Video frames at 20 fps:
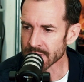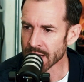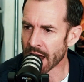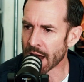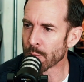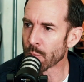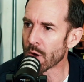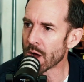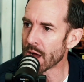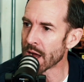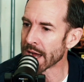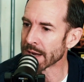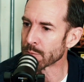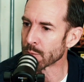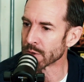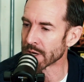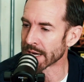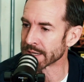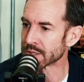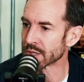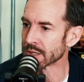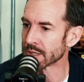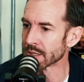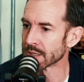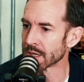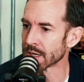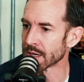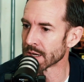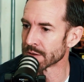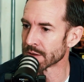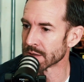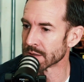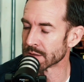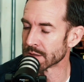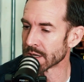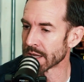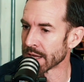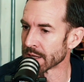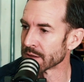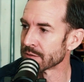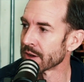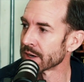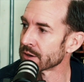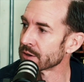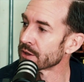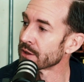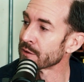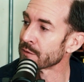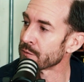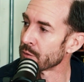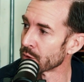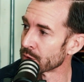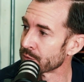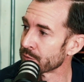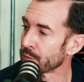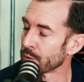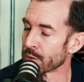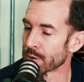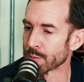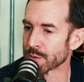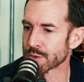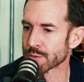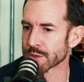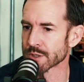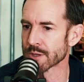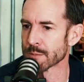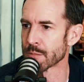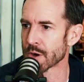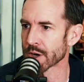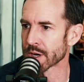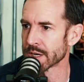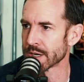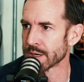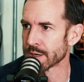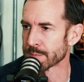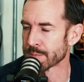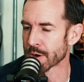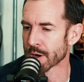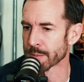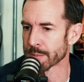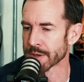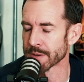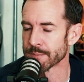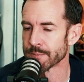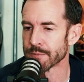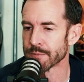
I took the elevator to the 4th floor, which was the marketing department.